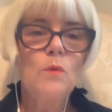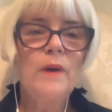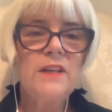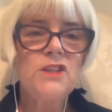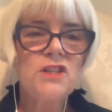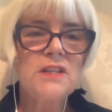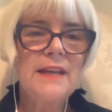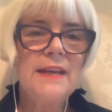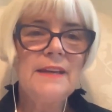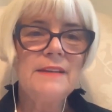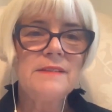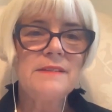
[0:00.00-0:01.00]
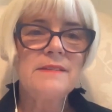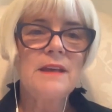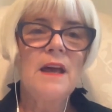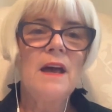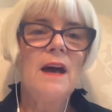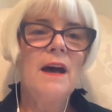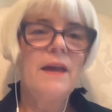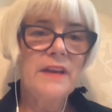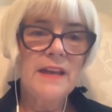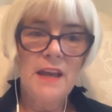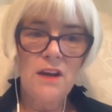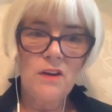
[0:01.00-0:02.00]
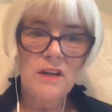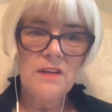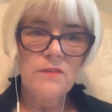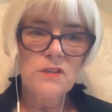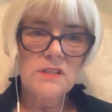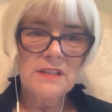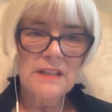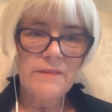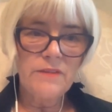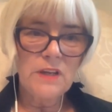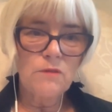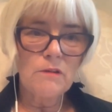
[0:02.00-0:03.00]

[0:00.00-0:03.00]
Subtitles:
which is the Caregiver's Living